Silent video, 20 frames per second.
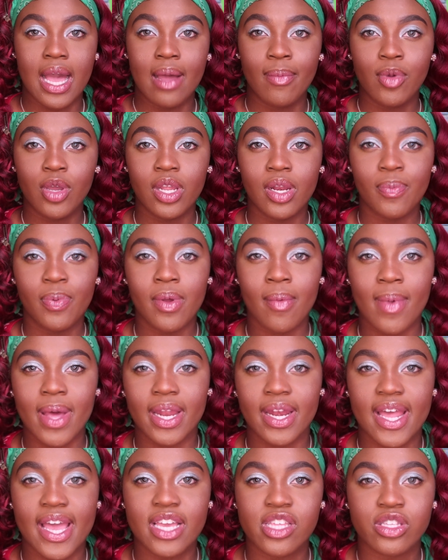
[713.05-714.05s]
I'm gonna put
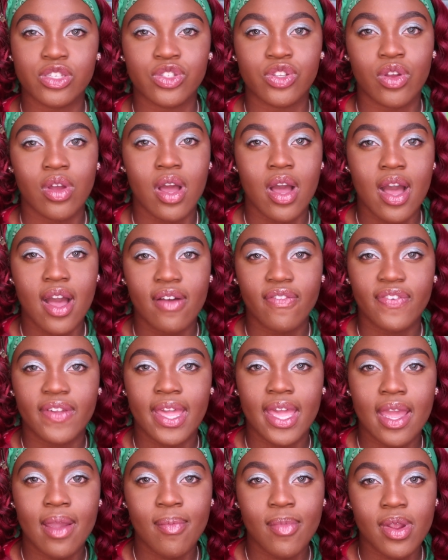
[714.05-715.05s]
my lashes on off
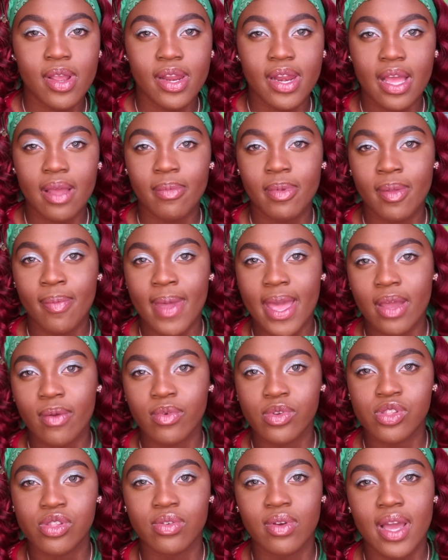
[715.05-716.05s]
camera and I'll be back
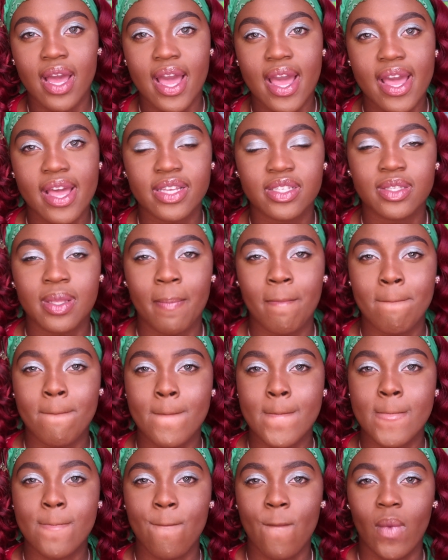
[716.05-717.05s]
with you guys.
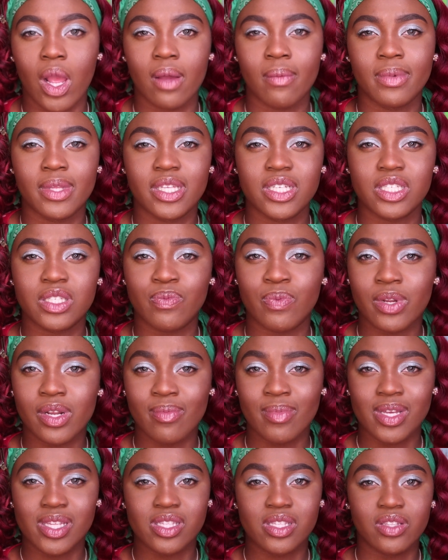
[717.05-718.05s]
But this is pretty
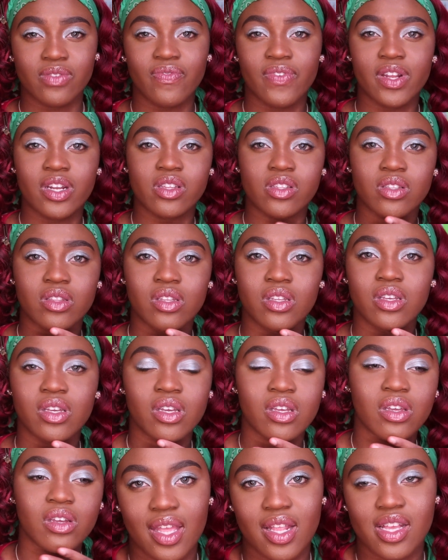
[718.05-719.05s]
much the finished
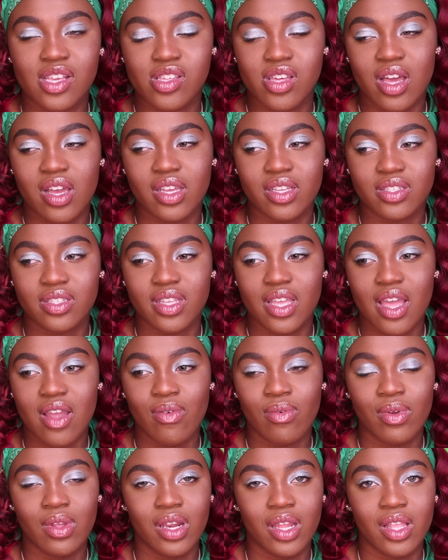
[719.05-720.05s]
look. And as y'all can see, I
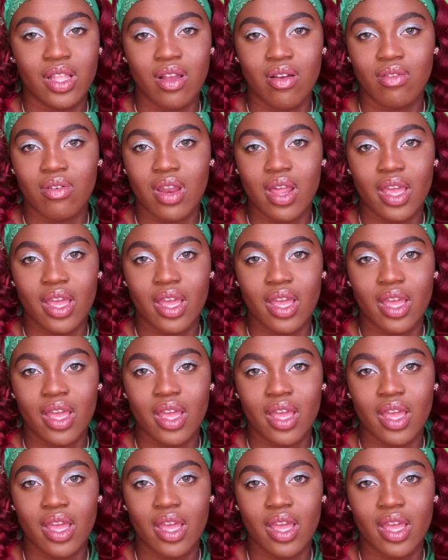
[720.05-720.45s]
really don't